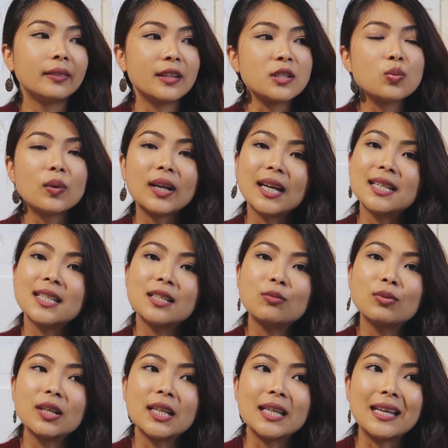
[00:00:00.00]
This one I
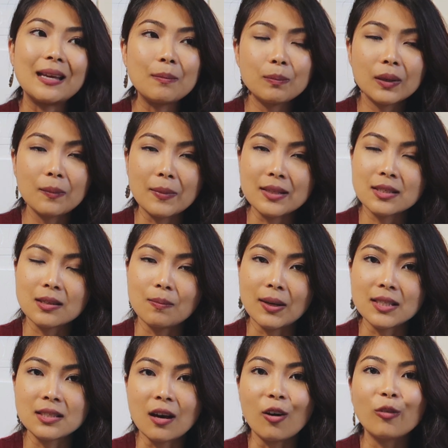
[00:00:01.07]
didn't really implement it
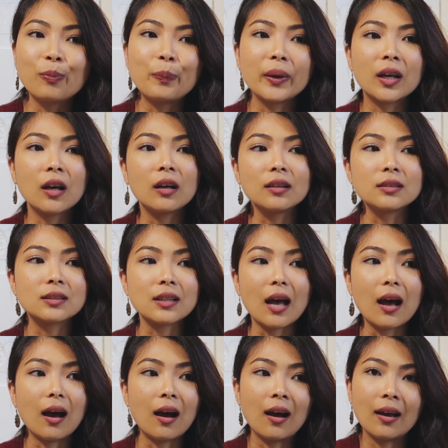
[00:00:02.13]
myself because
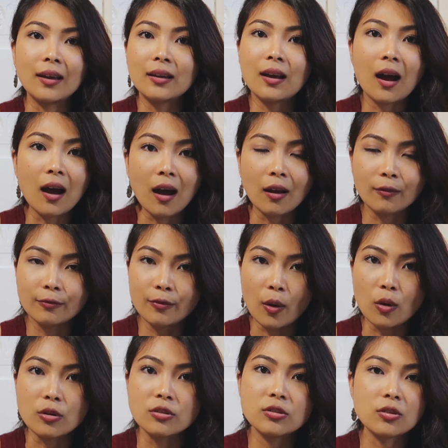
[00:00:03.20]
I can't
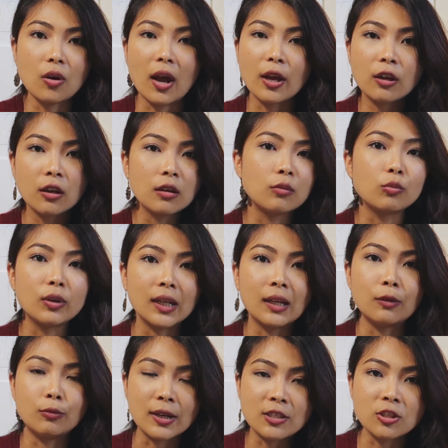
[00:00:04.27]
vote, so I couldn't
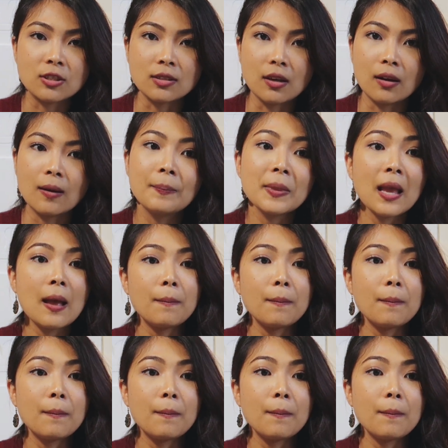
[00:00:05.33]
really register.